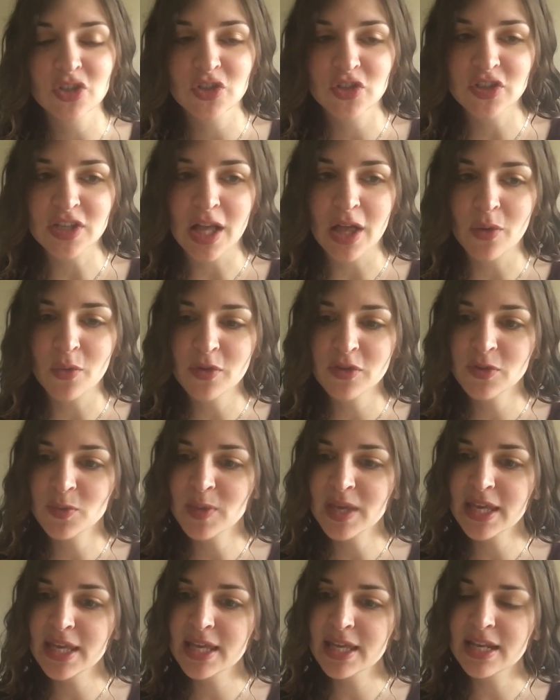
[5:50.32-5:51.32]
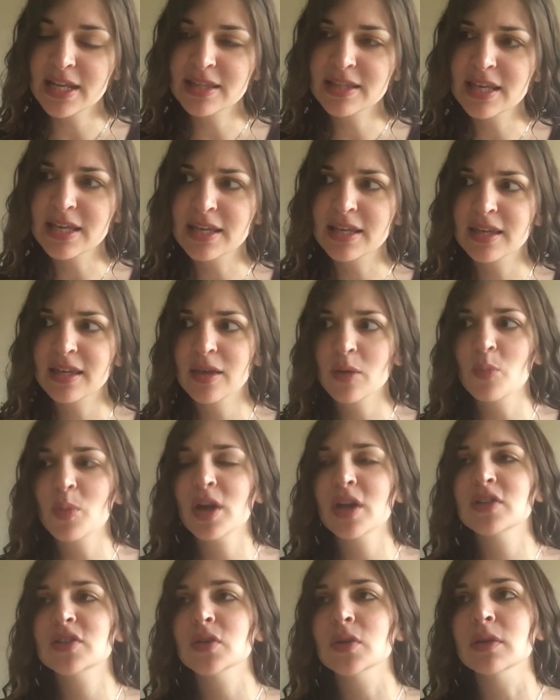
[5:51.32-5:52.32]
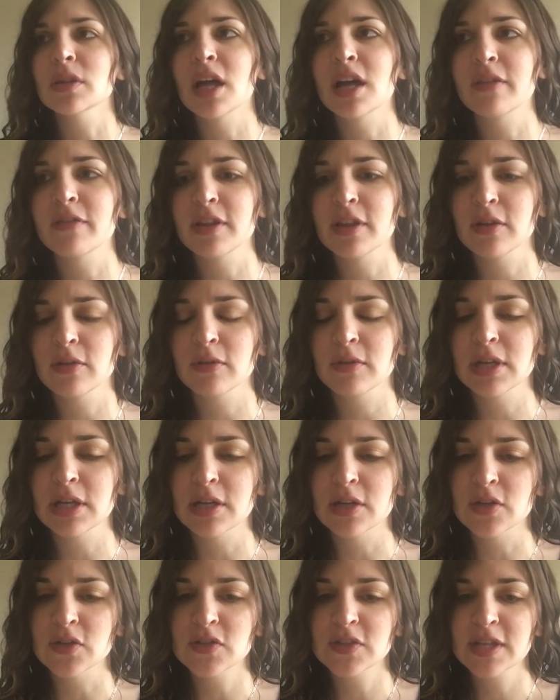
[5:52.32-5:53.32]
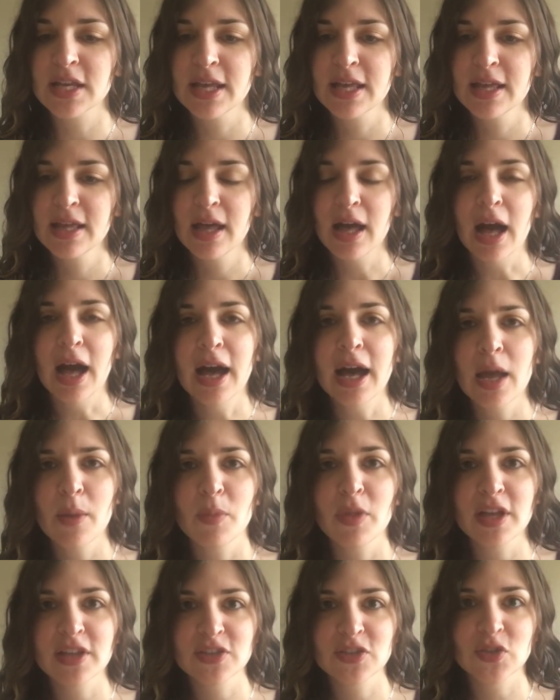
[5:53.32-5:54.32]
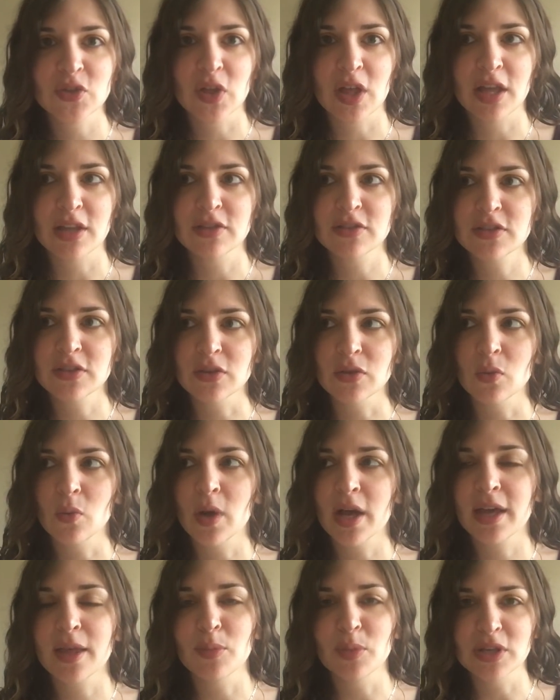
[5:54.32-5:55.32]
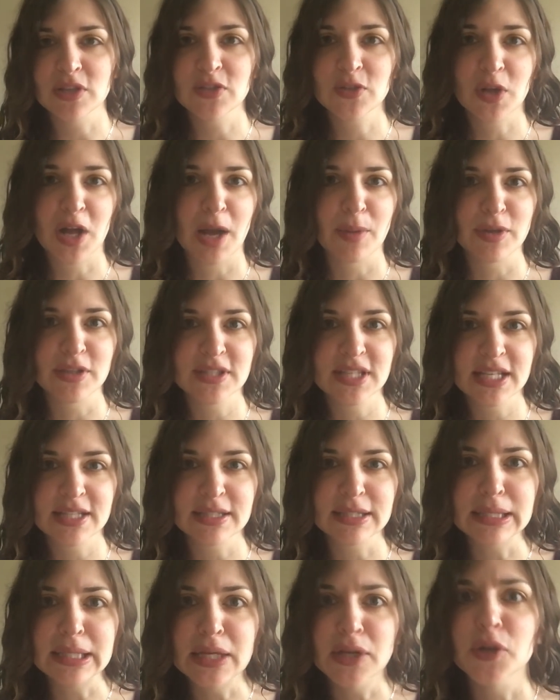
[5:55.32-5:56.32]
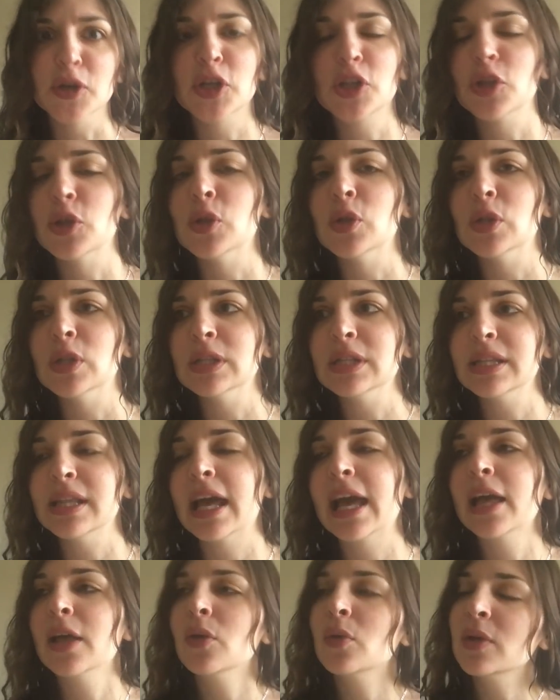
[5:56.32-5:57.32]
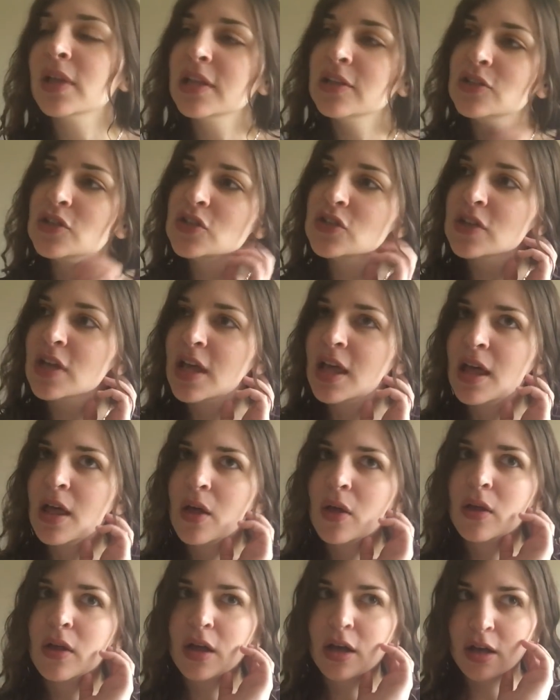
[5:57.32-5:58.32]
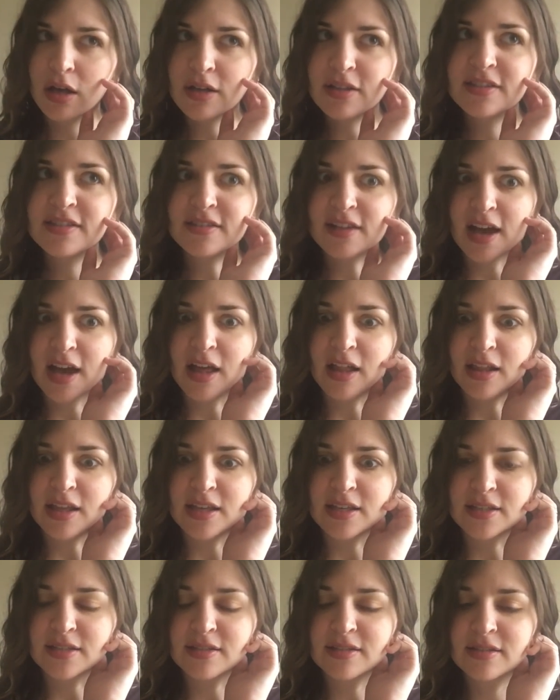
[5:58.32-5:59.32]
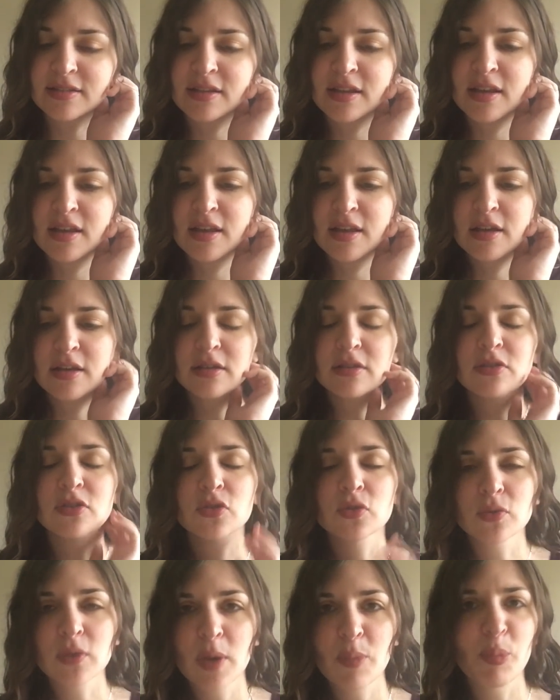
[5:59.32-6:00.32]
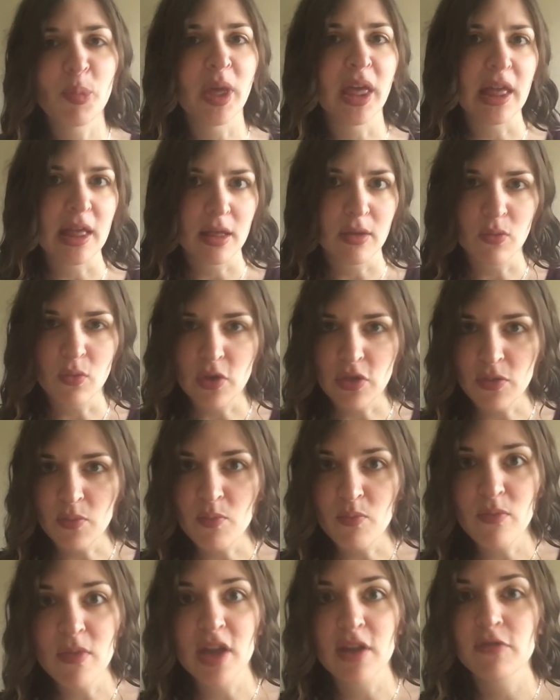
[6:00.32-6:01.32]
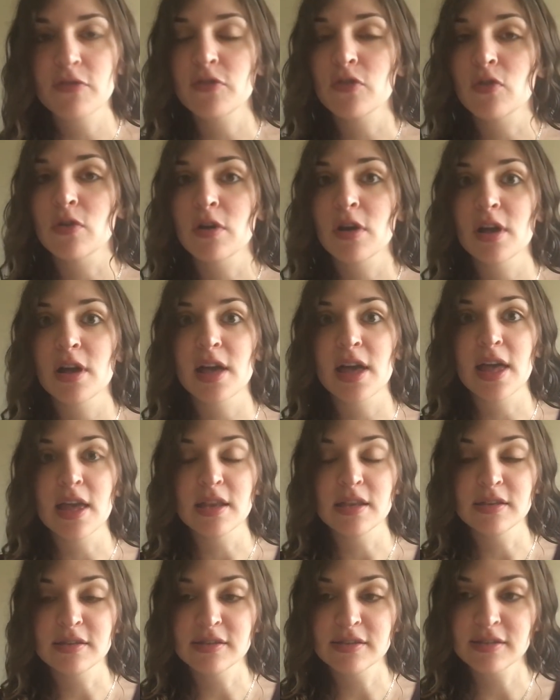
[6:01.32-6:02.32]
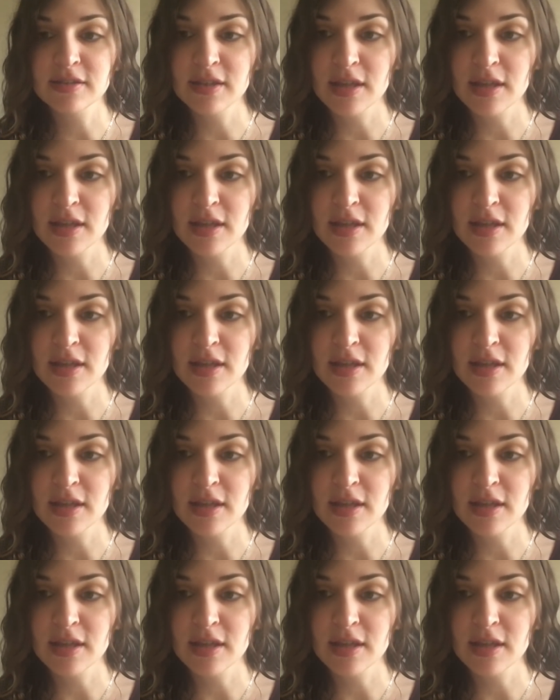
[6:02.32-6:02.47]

gel with me, and I think compared to a lot of other readers, I'm less drawn to what can be described as lyrical language. Her style is dripping with metaphor and